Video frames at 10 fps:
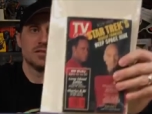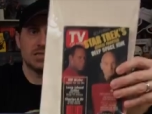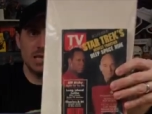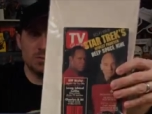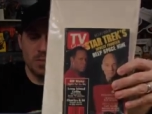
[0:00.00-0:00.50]

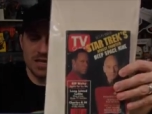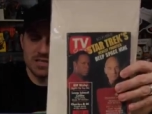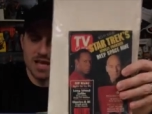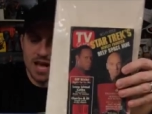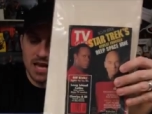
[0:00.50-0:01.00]
Deep Space
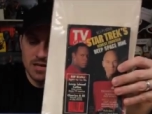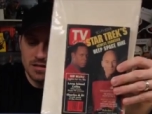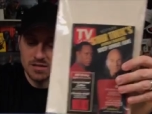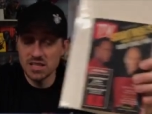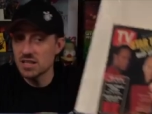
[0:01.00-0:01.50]
Nine.
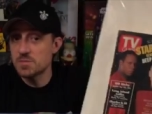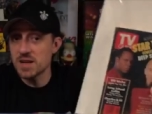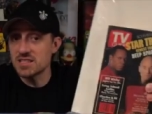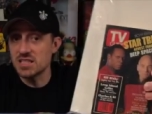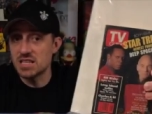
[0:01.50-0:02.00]
Didn't expect
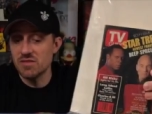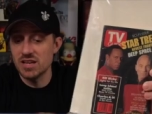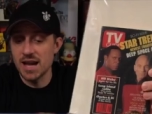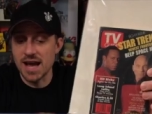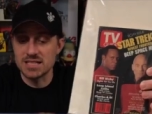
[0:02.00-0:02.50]
to see TV
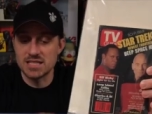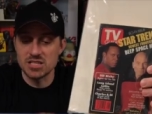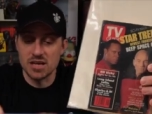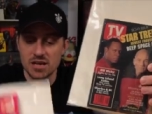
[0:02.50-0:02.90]
guides, did you?